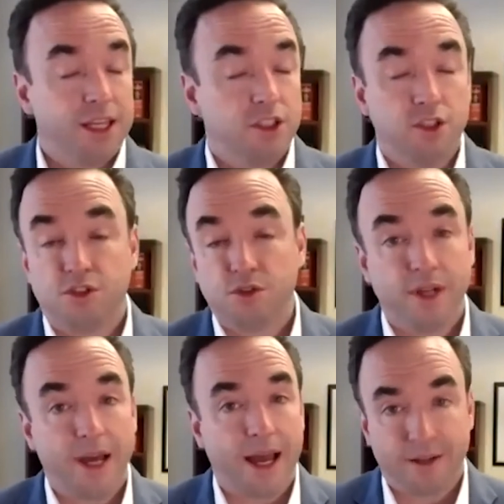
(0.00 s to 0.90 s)
You do
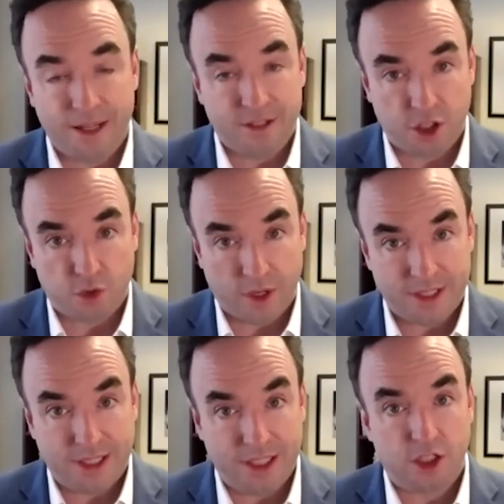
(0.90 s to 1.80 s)
not, as a
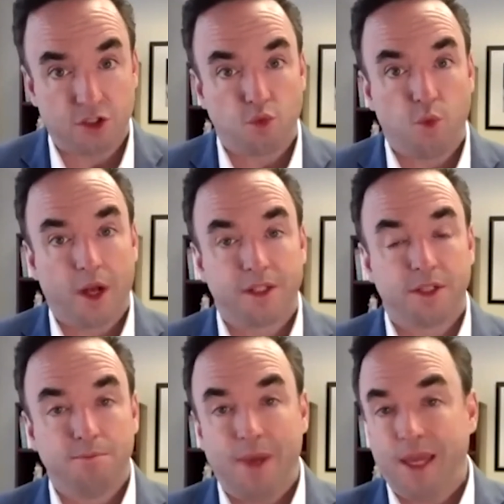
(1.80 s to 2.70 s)
trustee, just want to
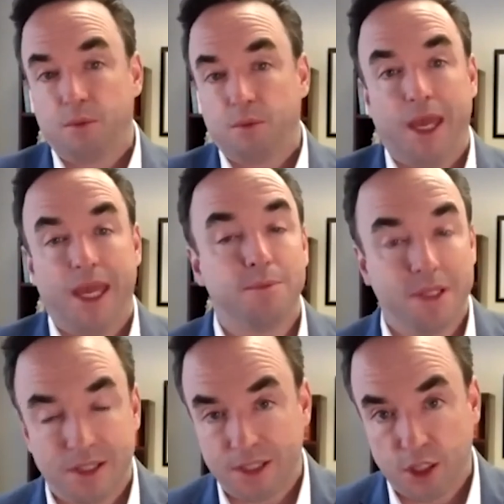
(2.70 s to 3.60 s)
make the
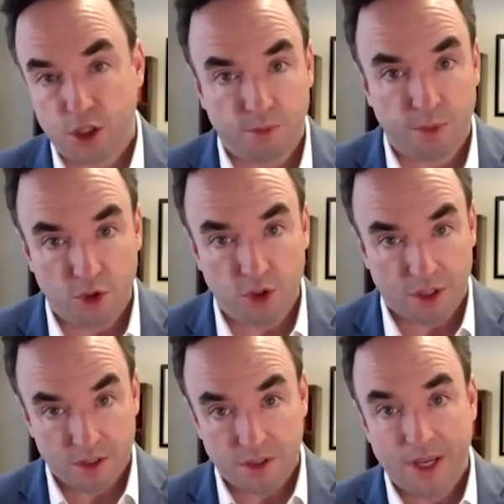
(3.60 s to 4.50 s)
payments and
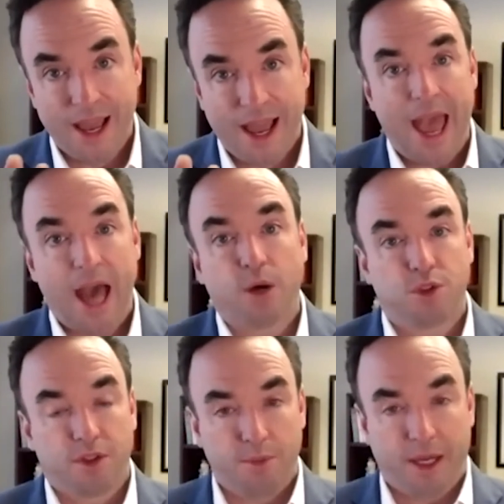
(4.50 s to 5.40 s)
distributions out
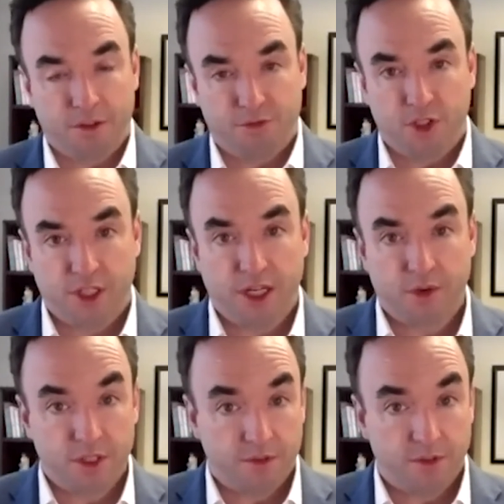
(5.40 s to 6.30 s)
to the
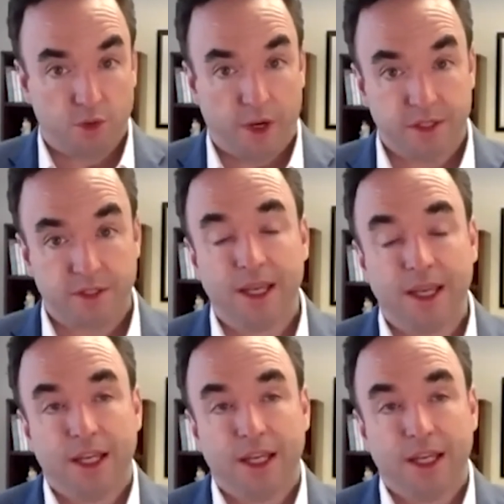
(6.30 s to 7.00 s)
beneficiaries of the trust.